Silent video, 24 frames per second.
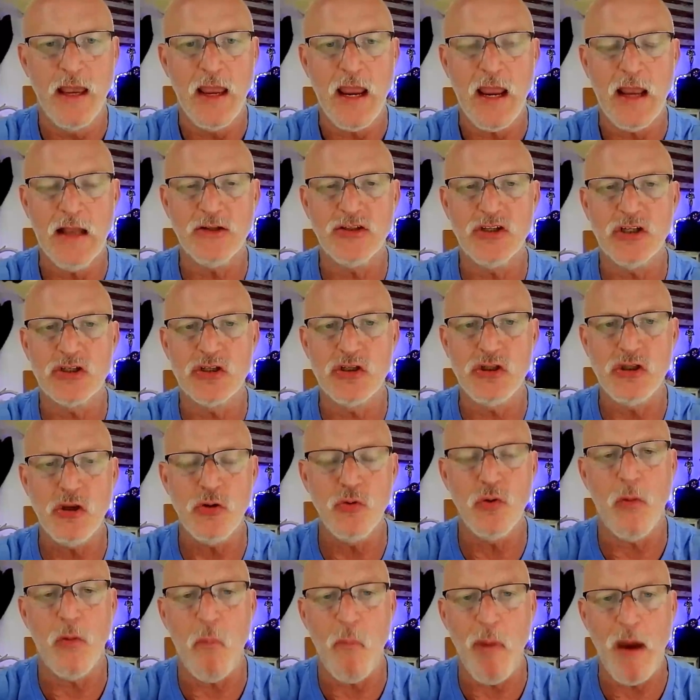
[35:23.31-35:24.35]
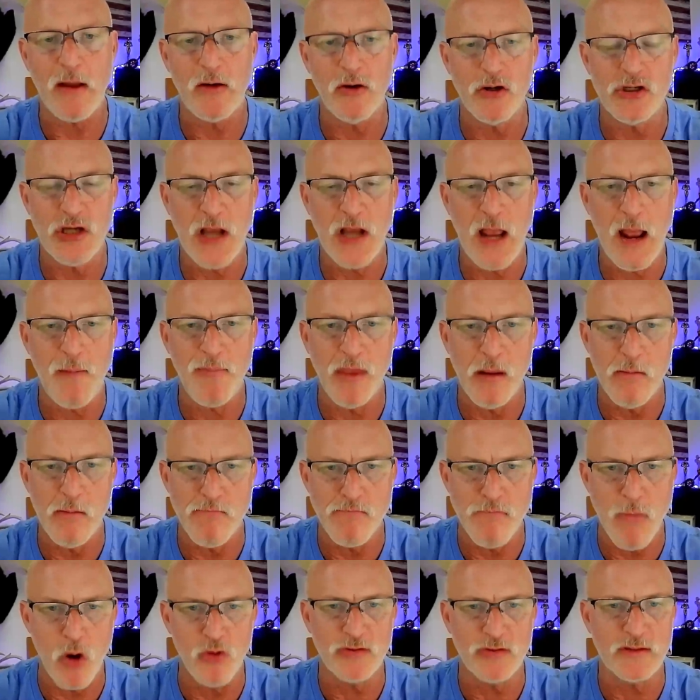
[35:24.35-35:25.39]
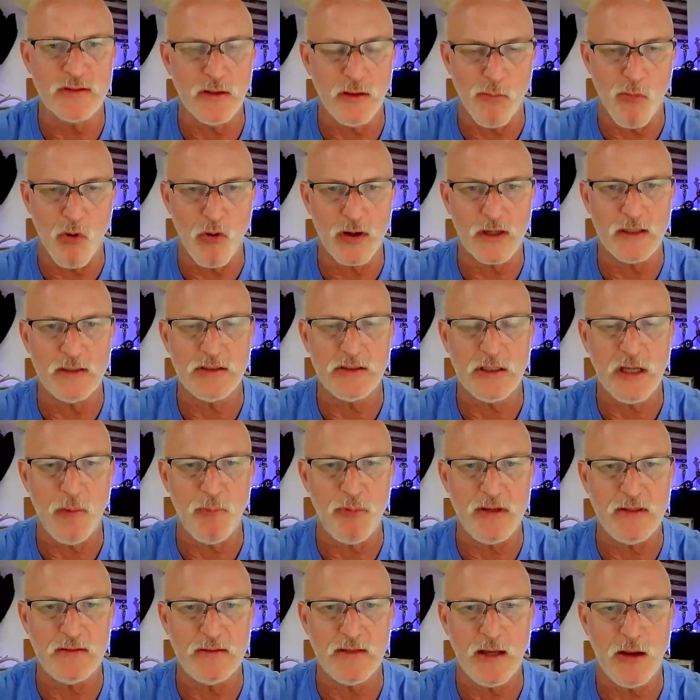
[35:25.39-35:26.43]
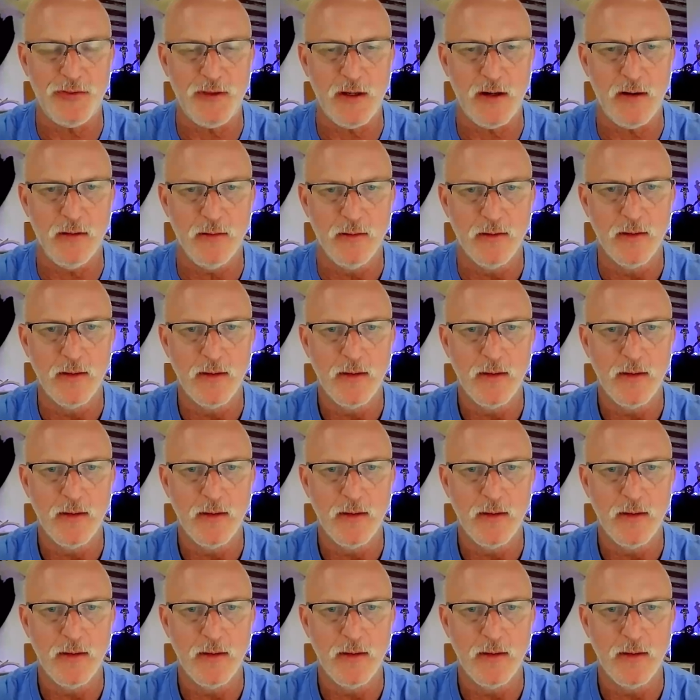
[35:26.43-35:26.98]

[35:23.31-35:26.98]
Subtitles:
and just do a better job than most of the mortgage companies out there.